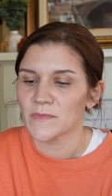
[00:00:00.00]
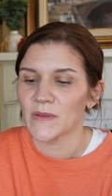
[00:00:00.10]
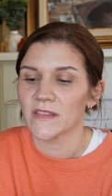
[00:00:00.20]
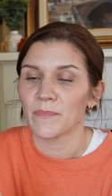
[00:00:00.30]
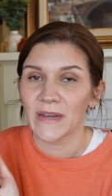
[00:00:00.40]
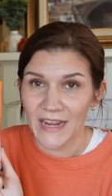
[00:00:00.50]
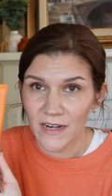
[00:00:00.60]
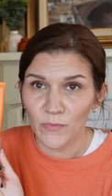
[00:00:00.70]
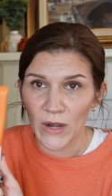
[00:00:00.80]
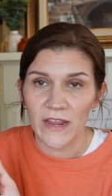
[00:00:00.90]
But the
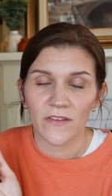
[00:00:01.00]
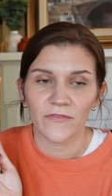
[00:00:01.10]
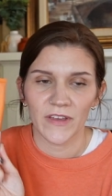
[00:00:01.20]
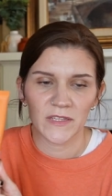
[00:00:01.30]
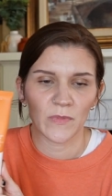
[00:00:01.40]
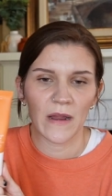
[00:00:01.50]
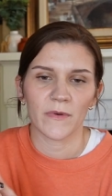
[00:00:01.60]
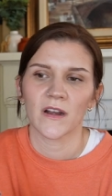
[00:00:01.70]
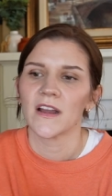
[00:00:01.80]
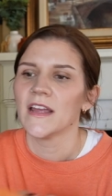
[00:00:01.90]
Banana Bright face
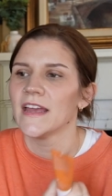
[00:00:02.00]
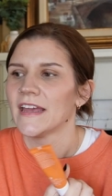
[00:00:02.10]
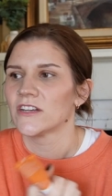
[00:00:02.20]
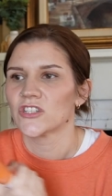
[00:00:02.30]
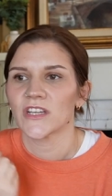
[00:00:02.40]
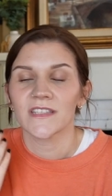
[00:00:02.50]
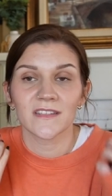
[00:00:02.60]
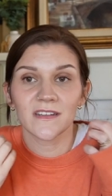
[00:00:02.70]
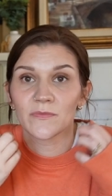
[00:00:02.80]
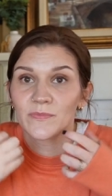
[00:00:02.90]
primer, it
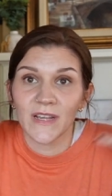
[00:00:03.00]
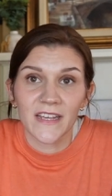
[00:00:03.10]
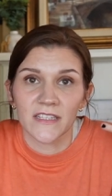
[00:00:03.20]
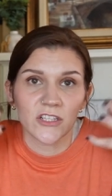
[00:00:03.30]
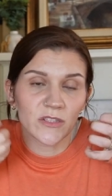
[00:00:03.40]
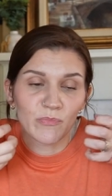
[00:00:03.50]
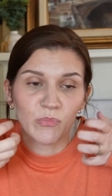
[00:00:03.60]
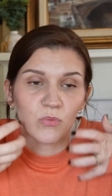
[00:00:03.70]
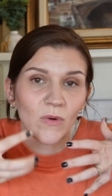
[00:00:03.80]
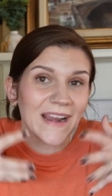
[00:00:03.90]
just, it does, it just
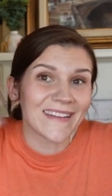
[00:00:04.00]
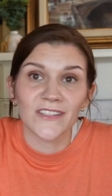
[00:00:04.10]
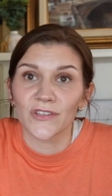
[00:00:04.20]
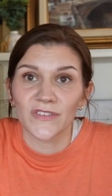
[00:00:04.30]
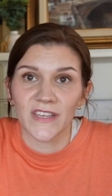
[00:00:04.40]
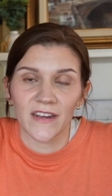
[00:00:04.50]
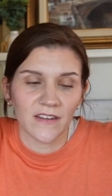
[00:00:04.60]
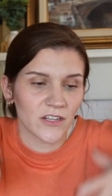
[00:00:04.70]
brightens your skin.